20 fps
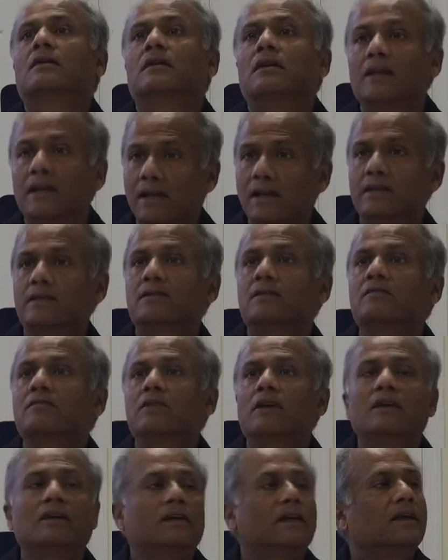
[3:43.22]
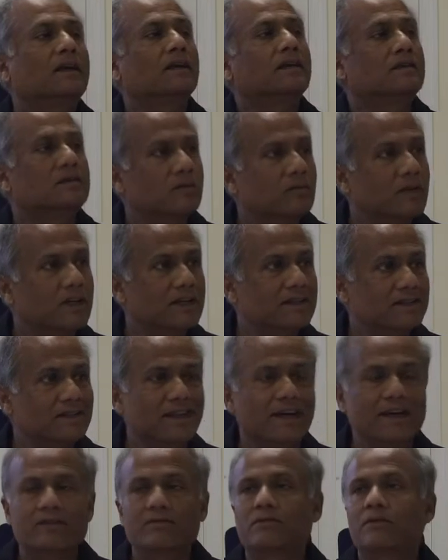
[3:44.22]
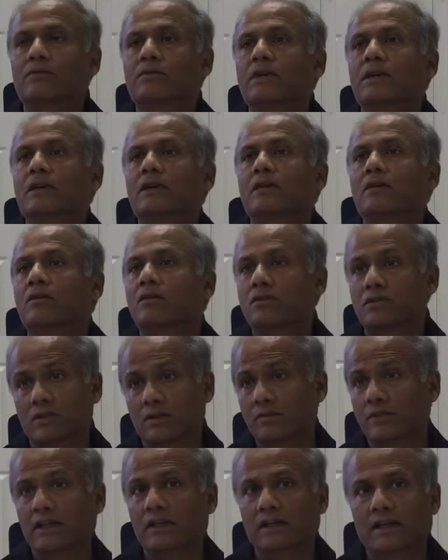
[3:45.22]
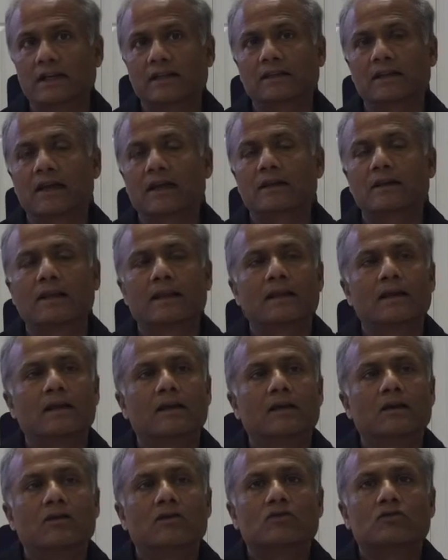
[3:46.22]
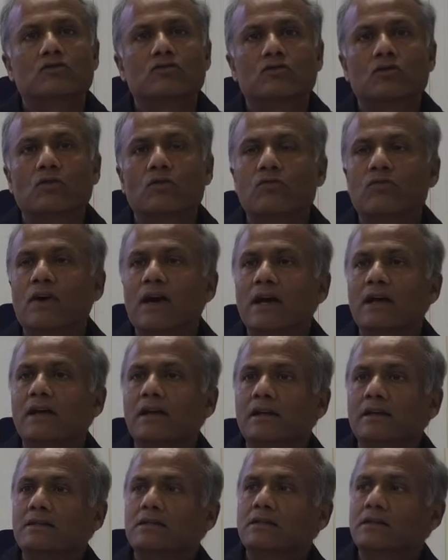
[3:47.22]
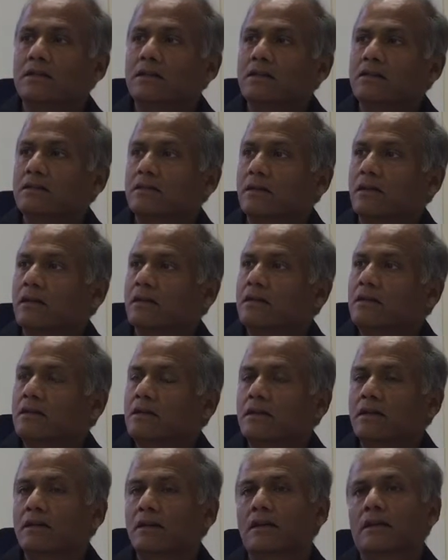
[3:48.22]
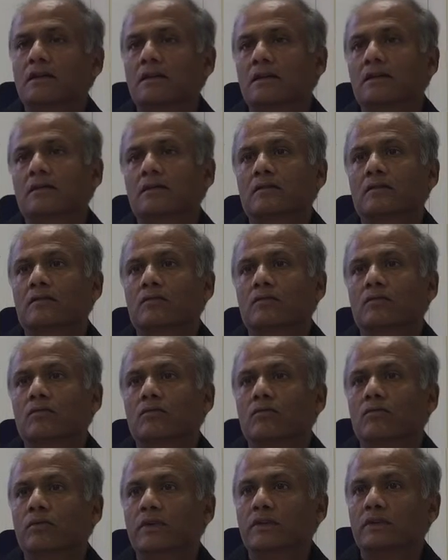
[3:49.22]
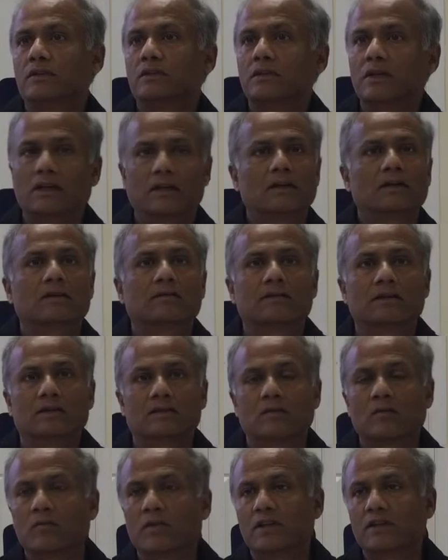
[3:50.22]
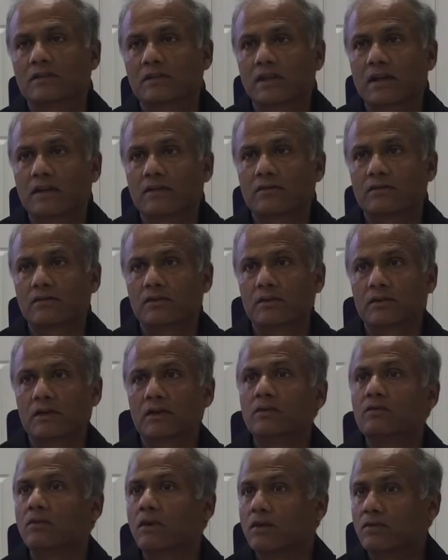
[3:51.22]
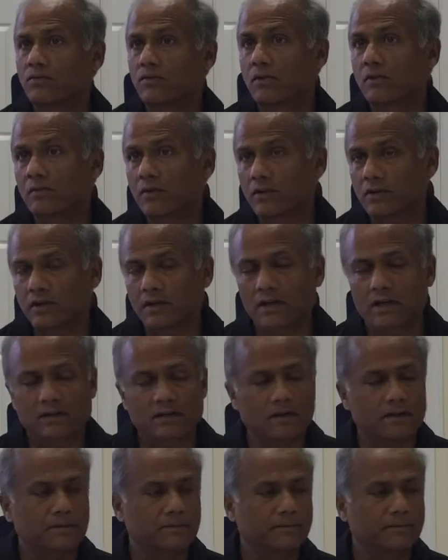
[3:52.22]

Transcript: killing someone, taking somebody's life away, or something like that. So violence is integrated with taking away somebody's life in one form or the other.